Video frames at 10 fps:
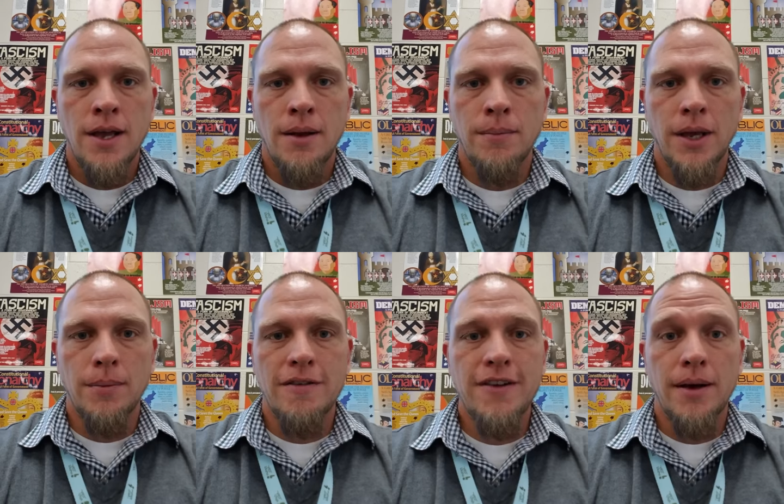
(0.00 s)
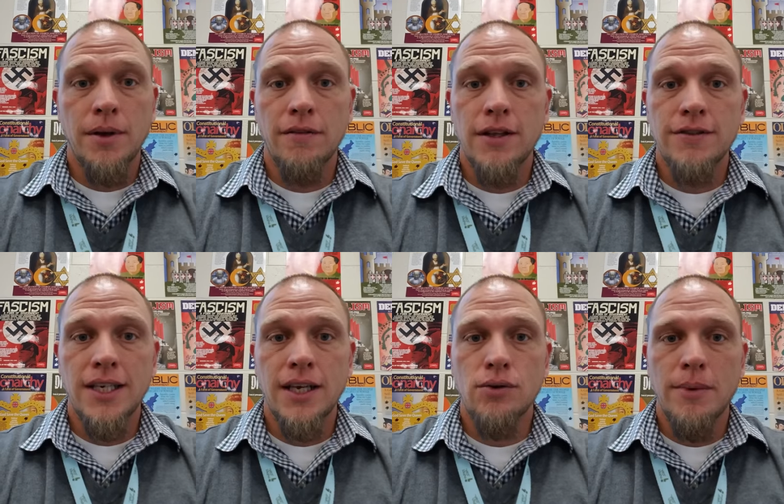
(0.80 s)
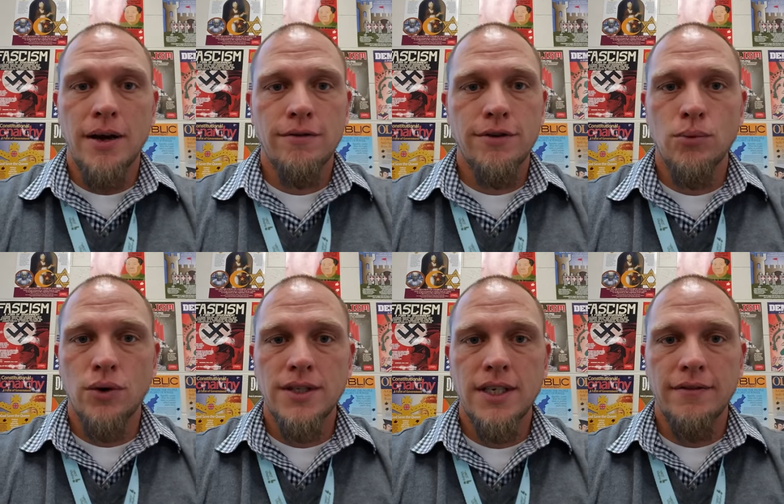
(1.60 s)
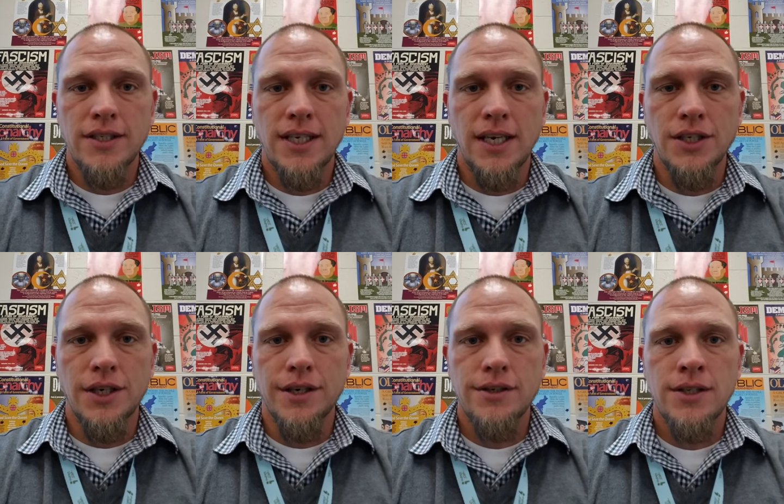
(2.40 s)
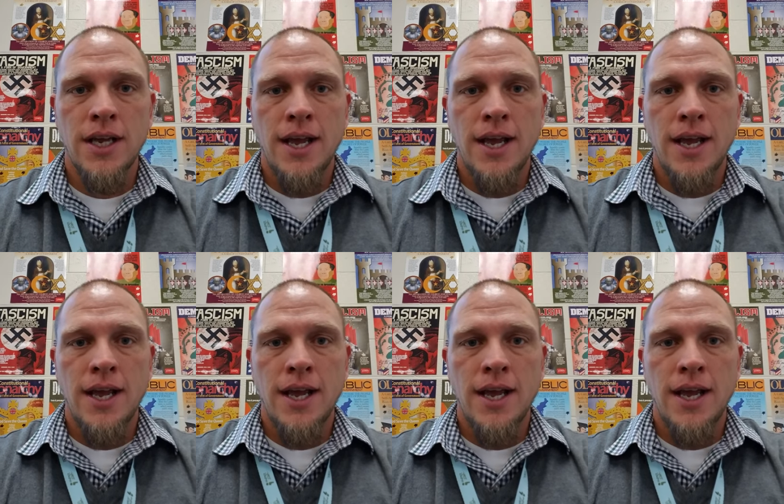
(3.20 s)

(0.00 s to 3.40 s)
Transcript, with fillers: Me and my family have lived in Eagle Mountain for more than 17 years,